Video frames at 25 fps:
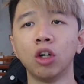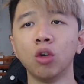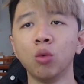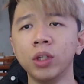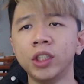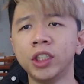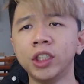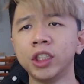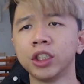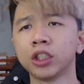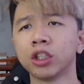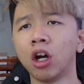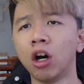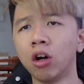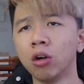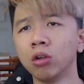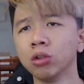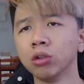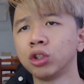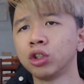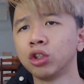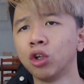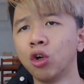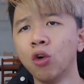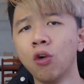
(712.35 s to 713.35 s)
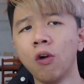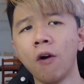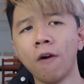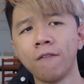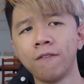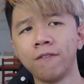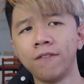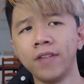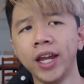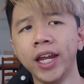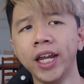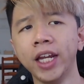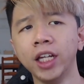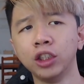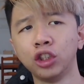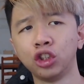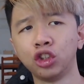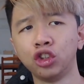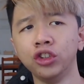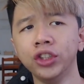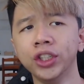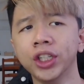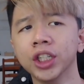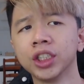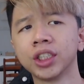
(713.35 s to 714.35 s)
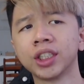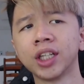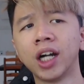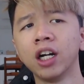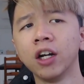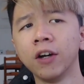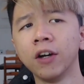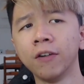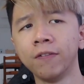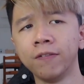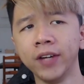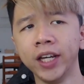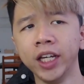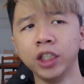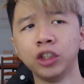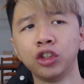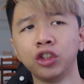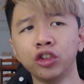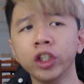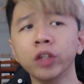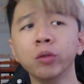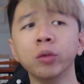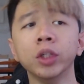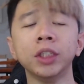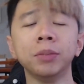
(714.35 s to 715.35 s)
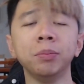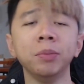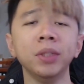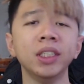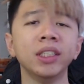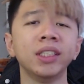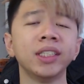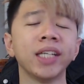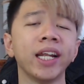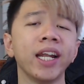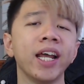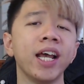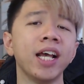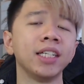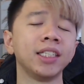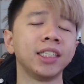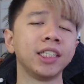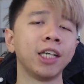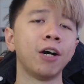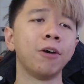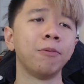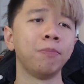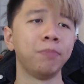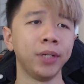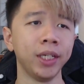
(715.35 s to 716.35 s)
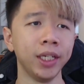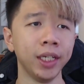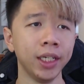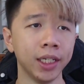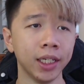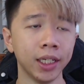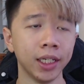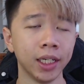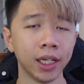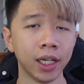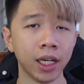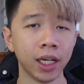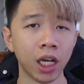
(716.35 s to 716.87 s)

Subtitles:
which is also Phase 3, the start of Phase 3, which means that SLP